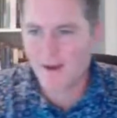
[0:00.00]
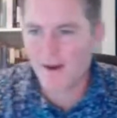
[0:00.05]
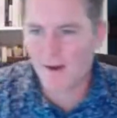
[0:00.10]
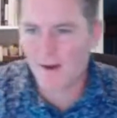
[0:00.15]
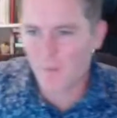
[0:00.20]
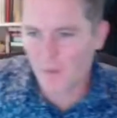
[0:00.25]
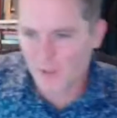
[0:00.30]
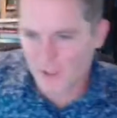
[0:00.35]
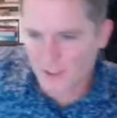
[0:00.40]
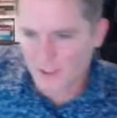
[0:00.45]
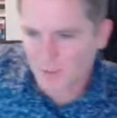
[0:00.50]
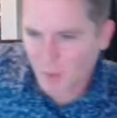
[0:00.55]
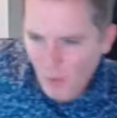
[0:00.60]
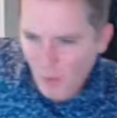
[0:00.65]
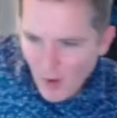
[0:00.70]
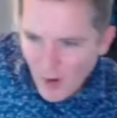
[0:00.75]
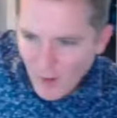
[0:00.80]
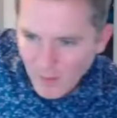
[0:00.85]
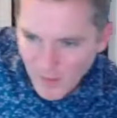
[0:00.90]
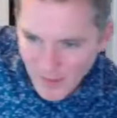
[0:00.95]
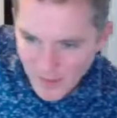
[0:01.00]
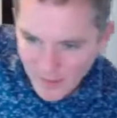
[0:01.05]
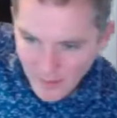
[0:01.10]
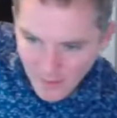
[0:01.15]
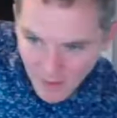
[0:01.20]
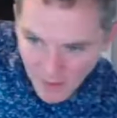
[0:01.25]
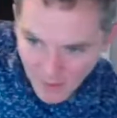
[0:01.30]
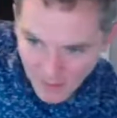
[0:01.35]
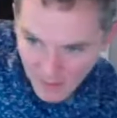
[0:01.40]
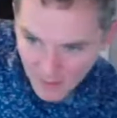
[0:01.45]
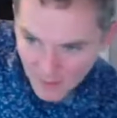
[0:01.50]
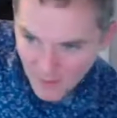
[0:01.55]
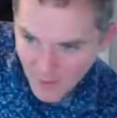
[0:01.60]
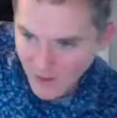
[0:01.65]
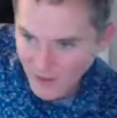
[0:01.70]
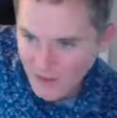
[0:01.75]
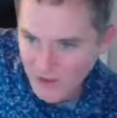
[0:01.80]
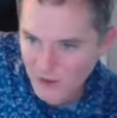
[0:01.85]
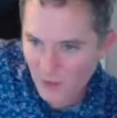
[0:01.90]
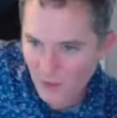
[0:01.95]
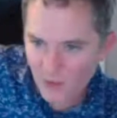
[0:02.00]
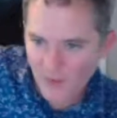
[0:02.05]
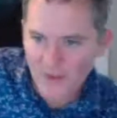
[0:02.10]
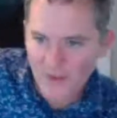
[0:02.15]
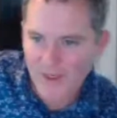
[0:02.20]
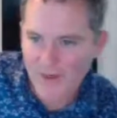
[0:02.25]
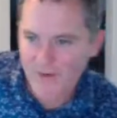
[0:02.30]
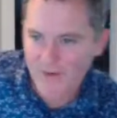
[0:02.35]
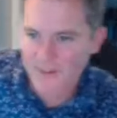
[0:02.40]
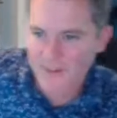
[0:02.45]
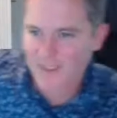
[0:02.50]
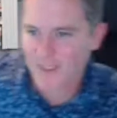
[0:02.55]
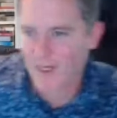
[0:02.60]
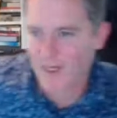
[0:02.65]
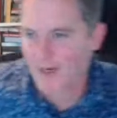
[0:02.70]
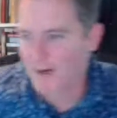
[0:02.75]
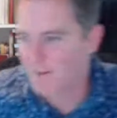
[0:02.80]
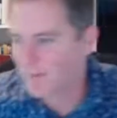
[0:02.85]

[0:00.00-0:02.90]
which is probably the other module that you're seeing